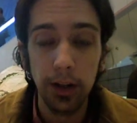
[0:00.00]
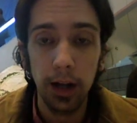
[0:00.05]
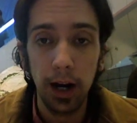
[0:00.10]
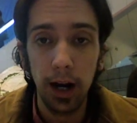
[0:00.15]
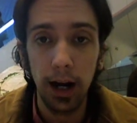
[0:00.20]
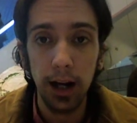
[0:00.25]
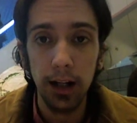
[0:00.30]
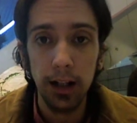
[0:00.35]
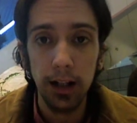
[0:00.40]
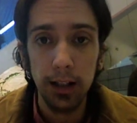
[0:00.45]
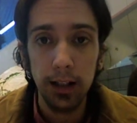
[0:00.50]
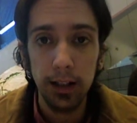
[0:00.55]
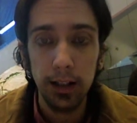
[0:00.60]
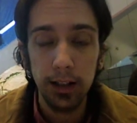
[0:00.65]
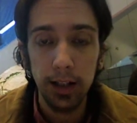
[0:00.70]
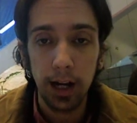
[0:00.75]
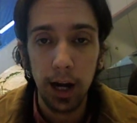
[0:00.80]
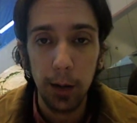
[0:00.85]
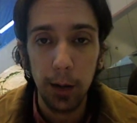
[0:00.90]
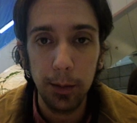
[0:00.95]
uh,
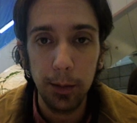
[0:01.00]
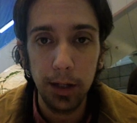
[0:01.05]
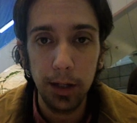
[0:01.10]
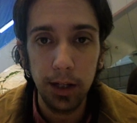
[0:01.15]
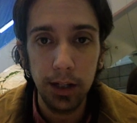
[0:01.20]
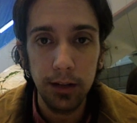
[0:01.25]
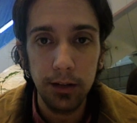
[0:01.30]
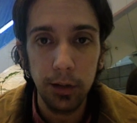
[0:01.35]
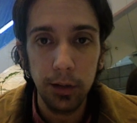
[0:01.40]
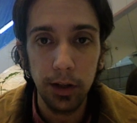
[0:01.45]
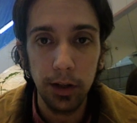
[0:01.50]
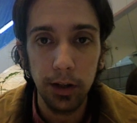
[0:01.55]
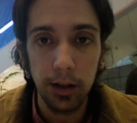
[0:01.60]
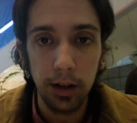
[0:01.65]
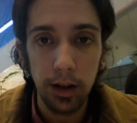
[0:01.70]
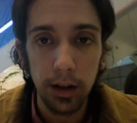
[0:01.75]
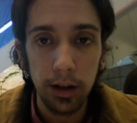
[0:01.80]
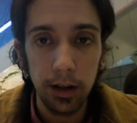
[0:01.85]
I would be doing a